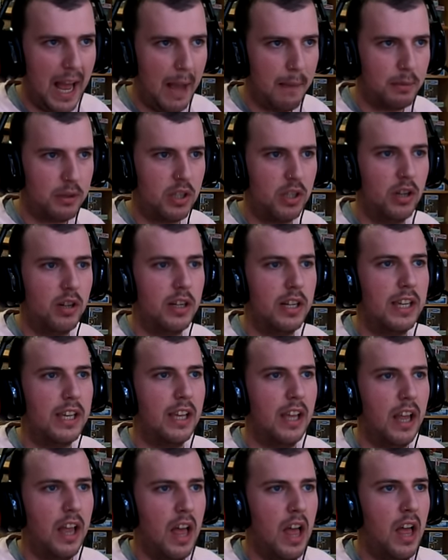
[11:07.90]

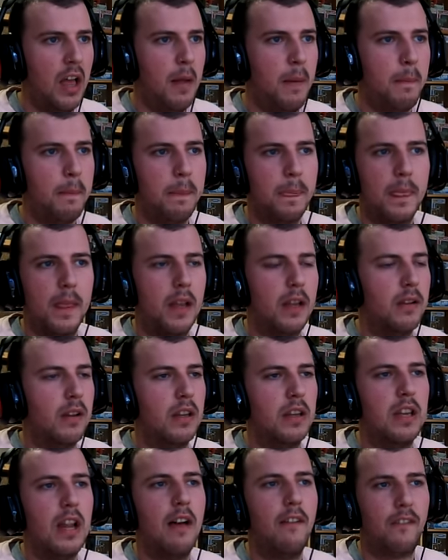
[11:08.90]
absolutely
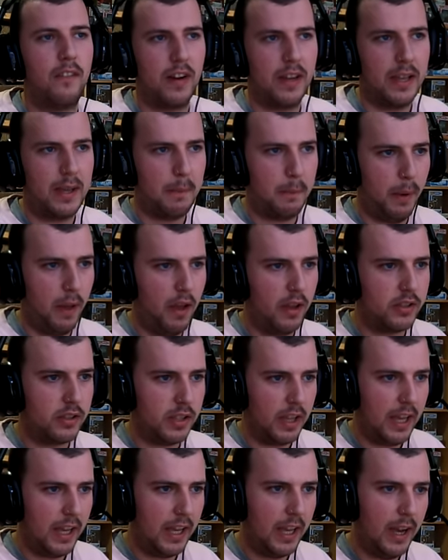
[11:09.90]
lovely person
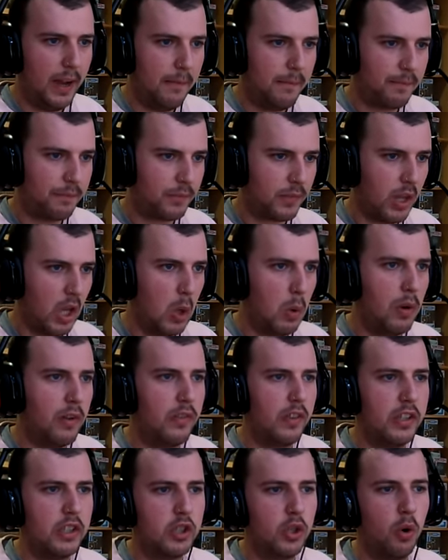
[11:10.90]
here, whoever
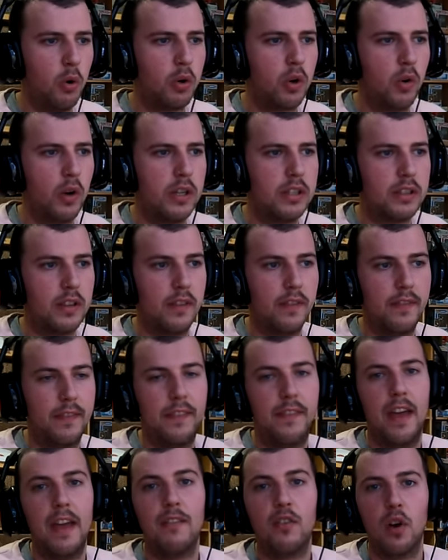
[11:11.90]
this chalker is,
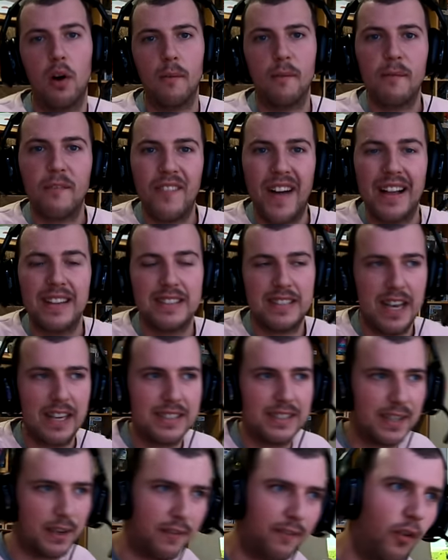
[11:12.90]
they've got
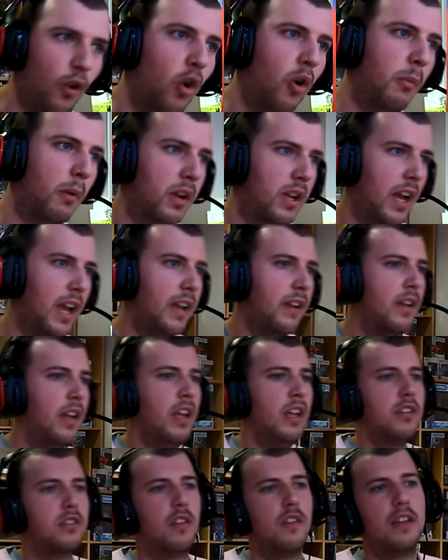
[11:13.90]
fantastic form, okay?
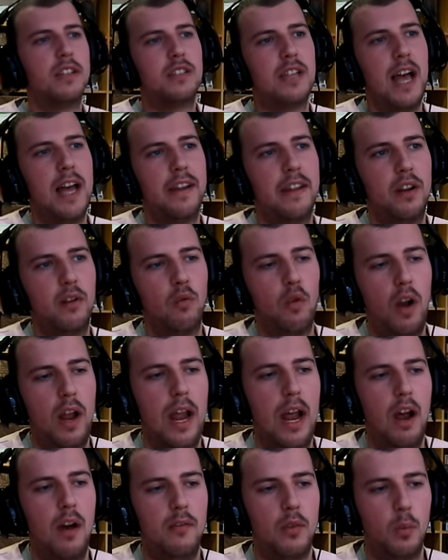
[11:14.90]
So they're standing right
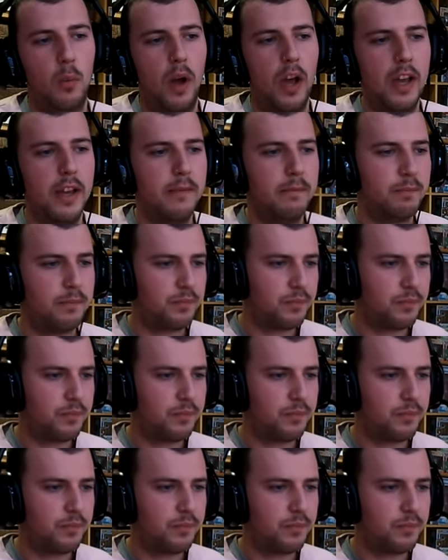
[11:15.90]
out of the way.